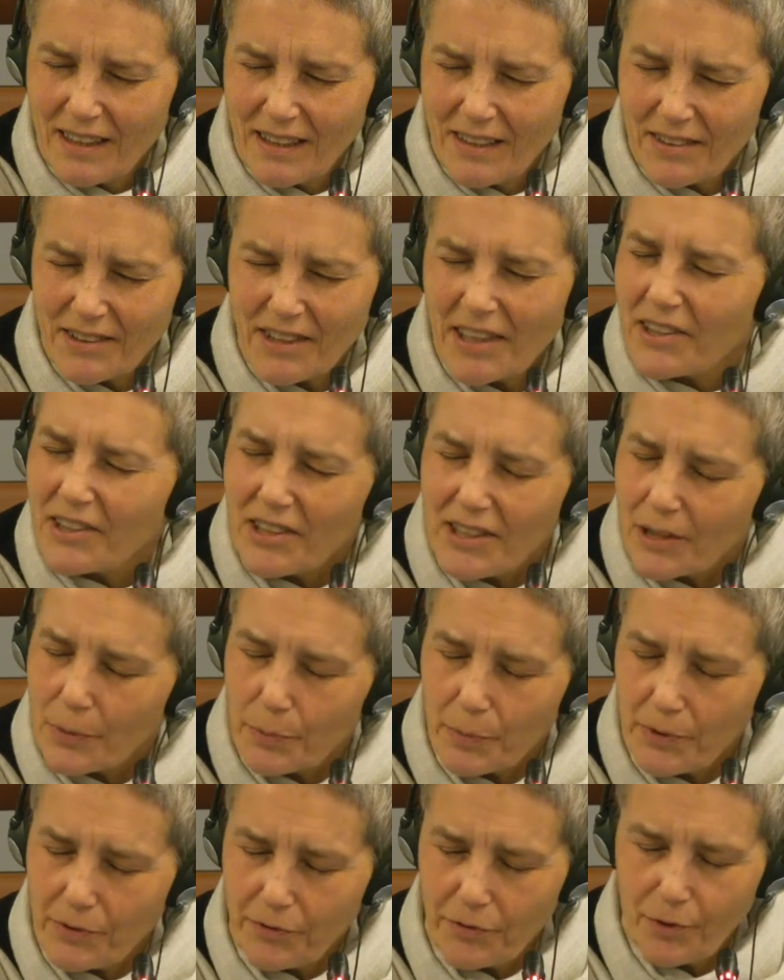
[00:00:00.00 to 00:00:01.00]
the year
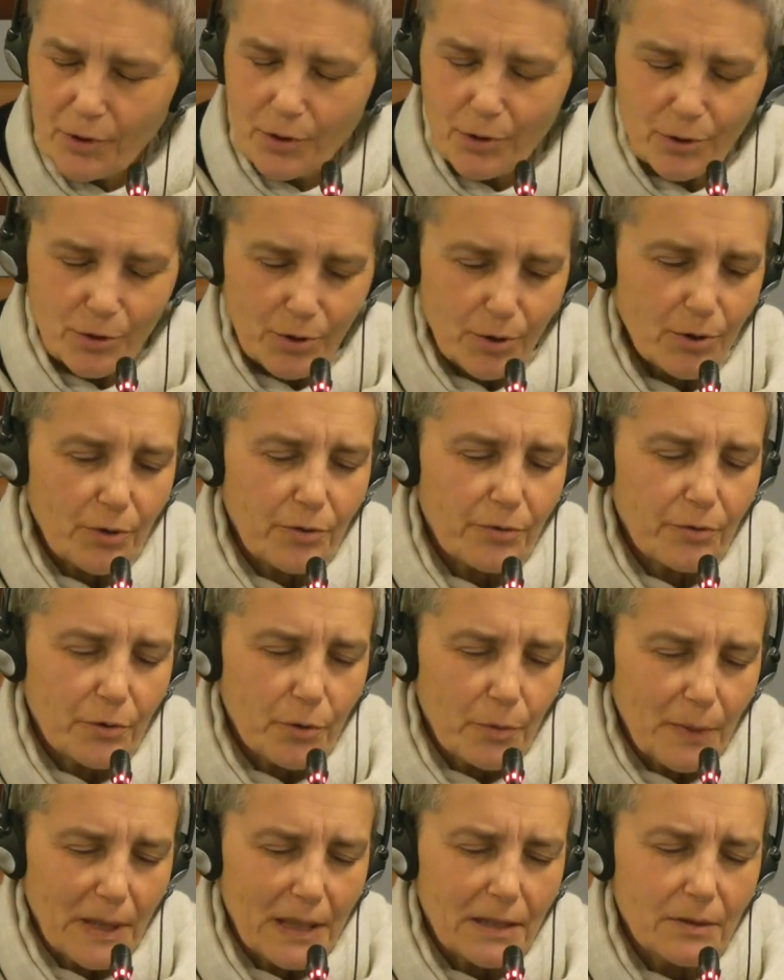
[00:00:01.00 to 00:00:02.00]
before or a
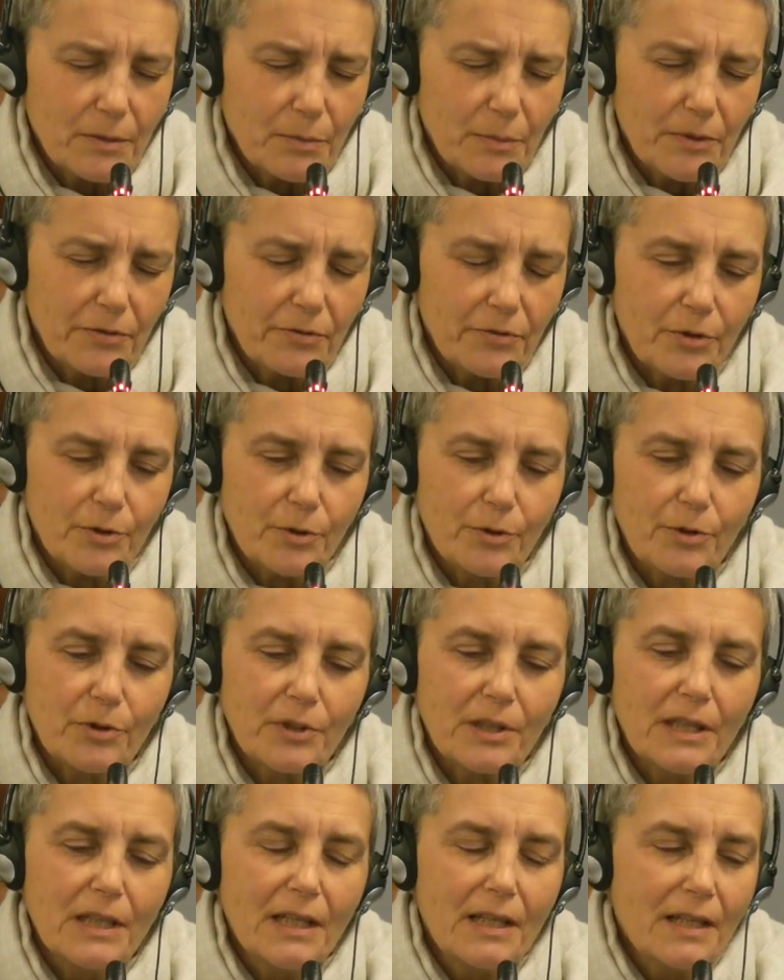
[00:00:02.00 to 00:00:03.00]
few months before,